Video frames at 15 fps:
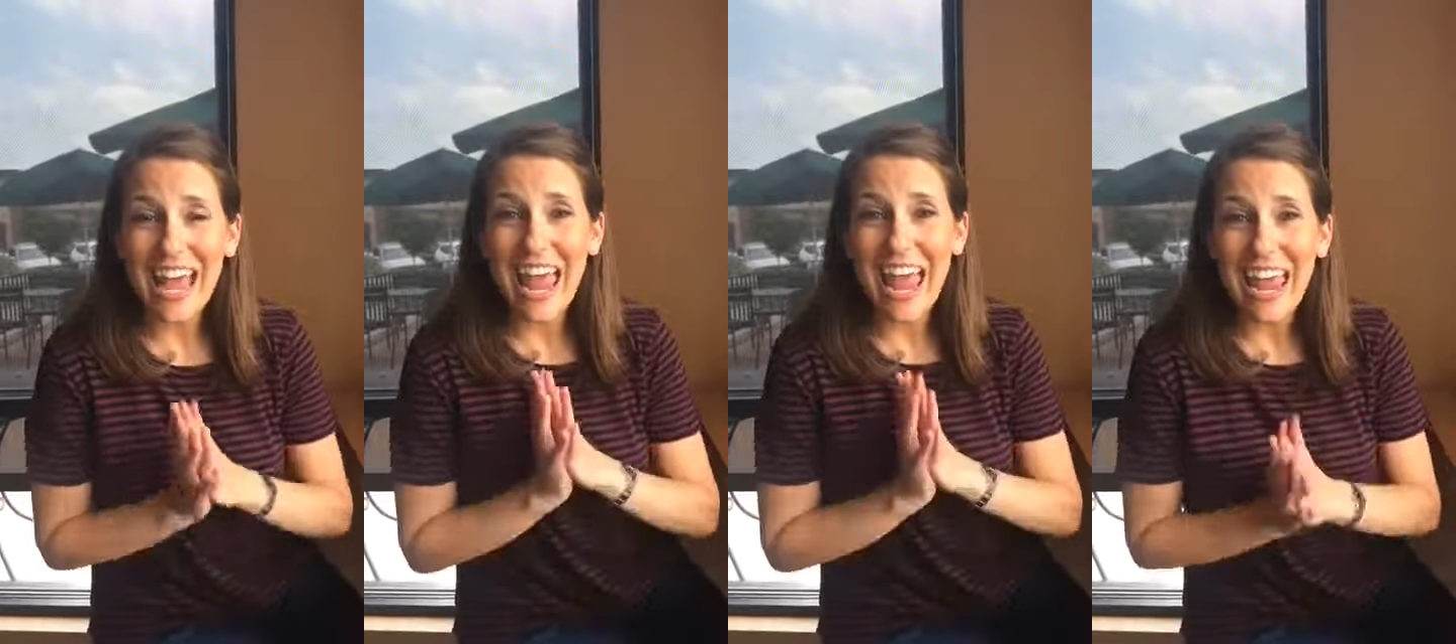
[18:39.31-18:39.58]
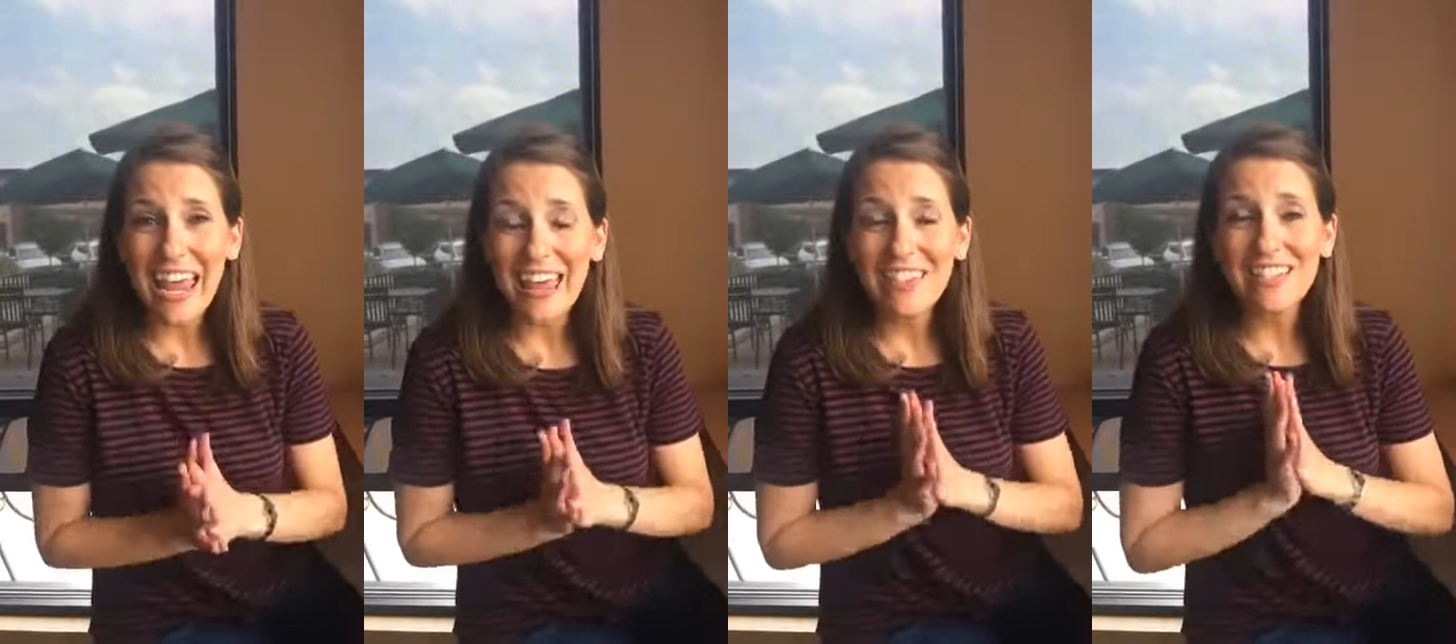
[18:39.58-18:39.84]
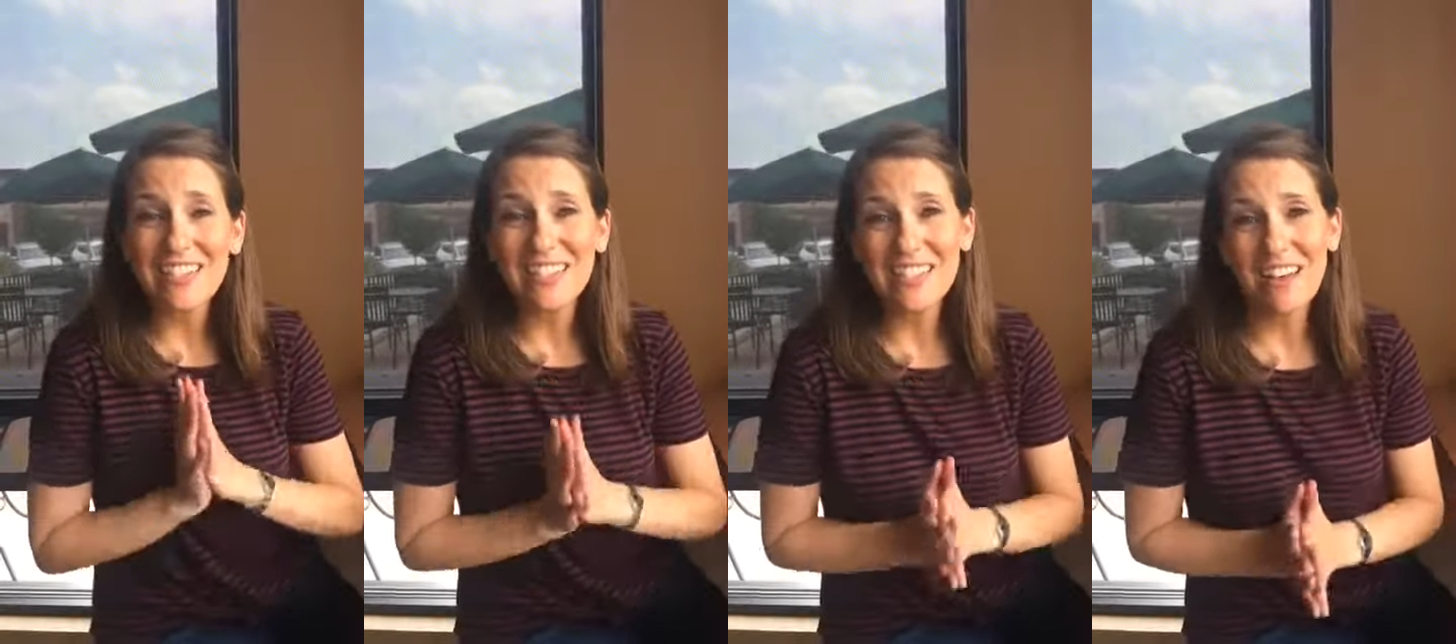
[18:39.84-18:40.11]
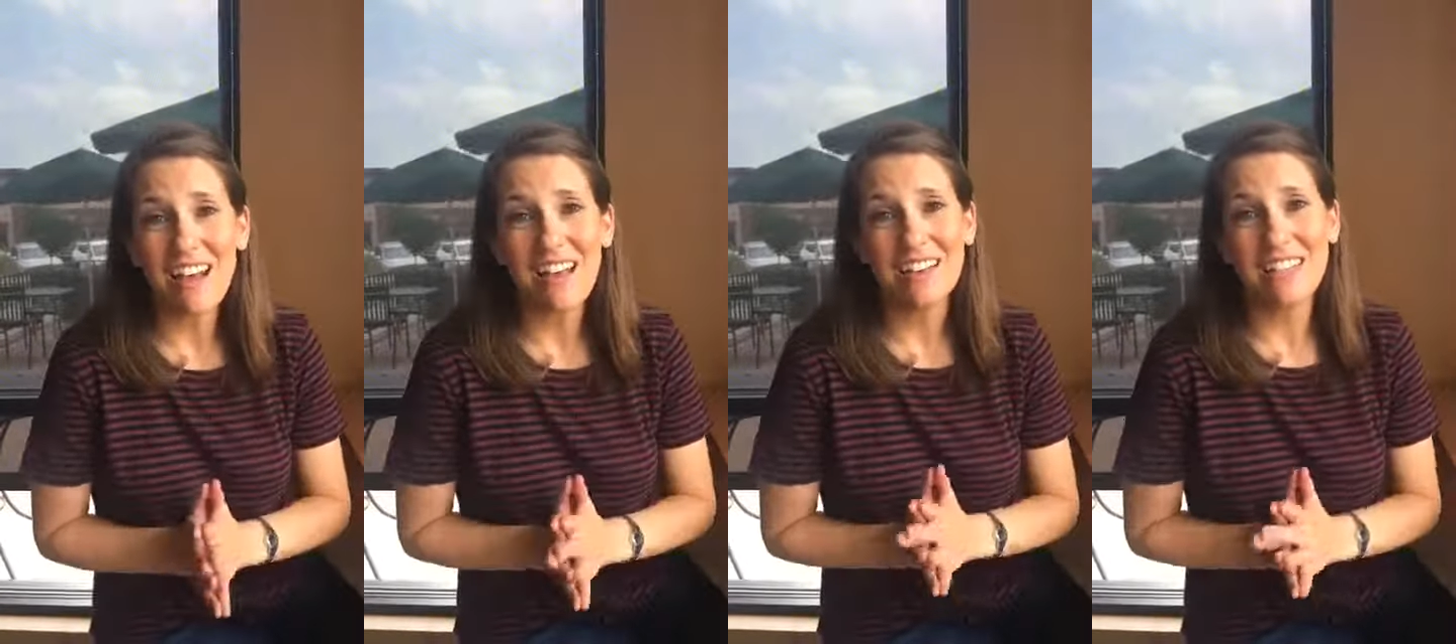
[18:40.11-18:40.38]
and the
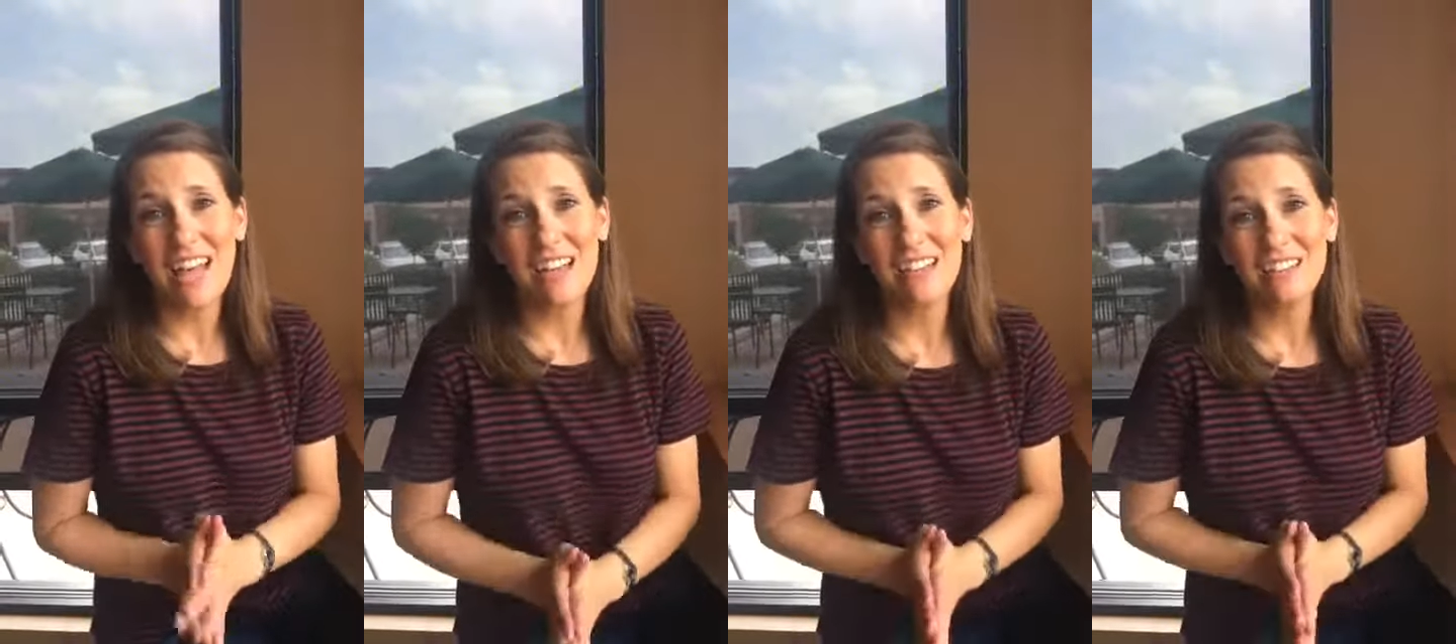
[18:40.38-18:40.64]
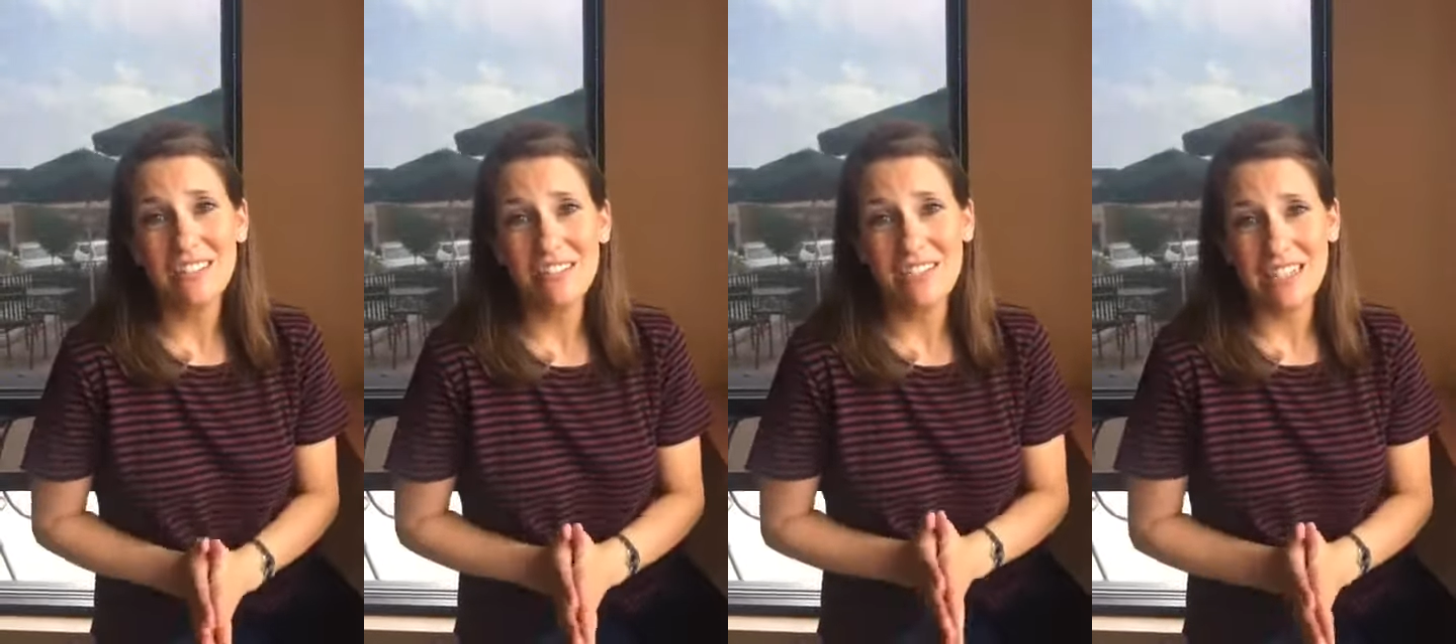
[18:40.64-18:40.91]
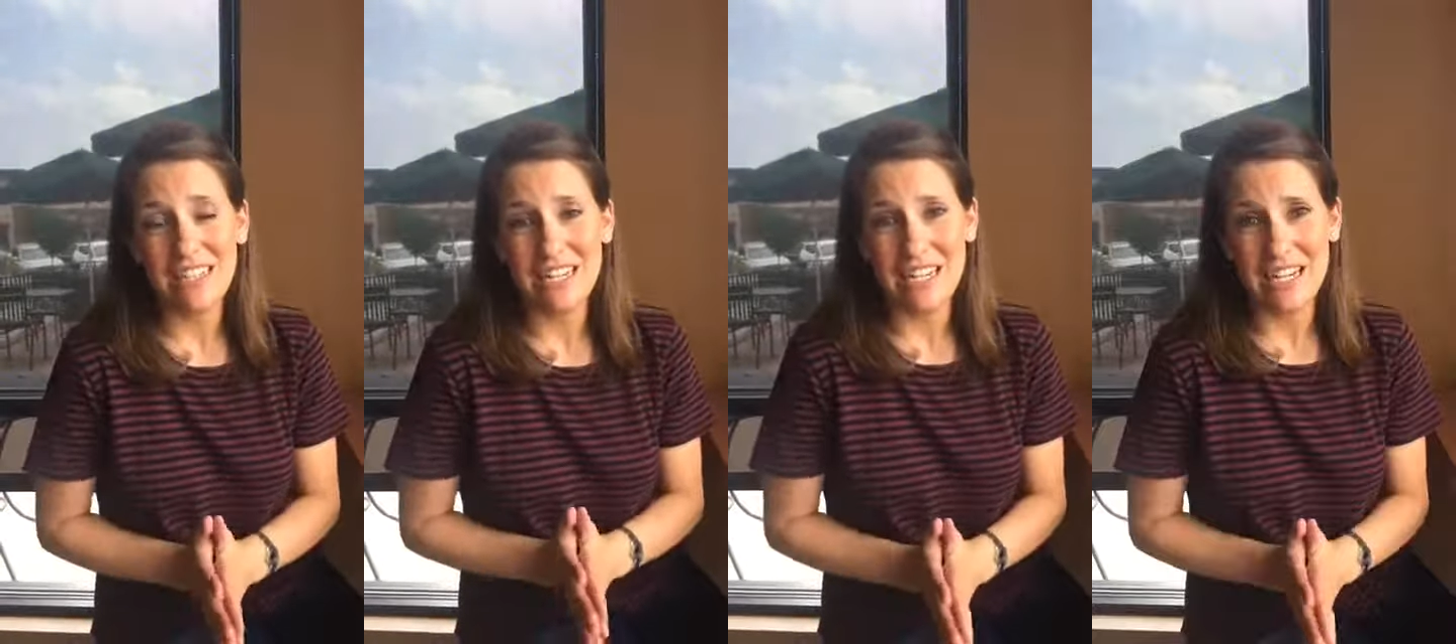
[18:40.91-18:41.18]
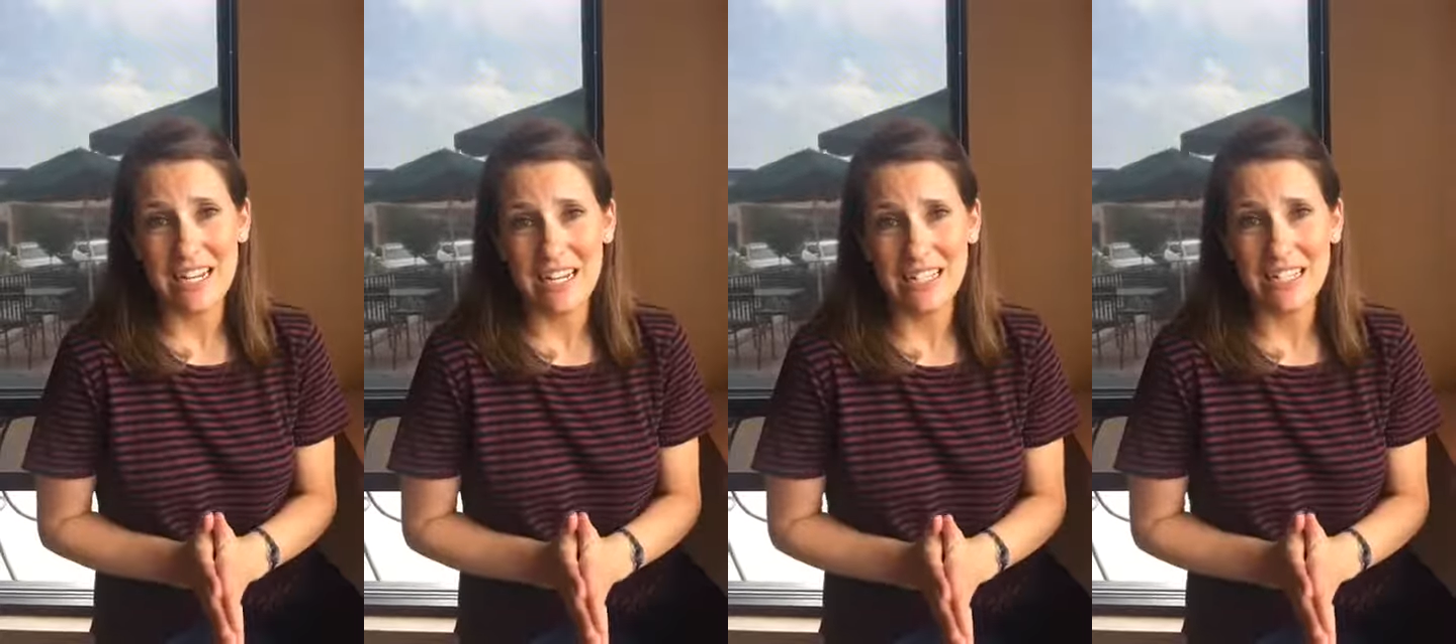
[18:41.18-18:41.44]
sauce had gluten
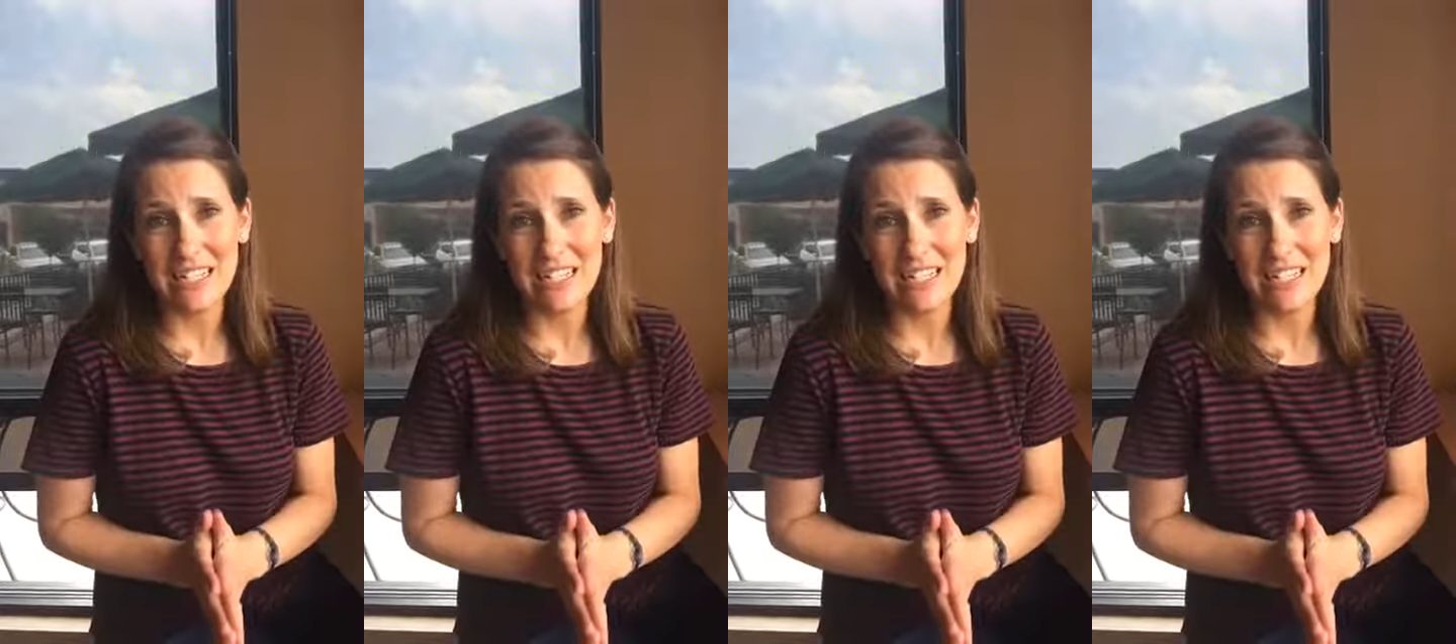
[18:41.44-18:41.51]
in it.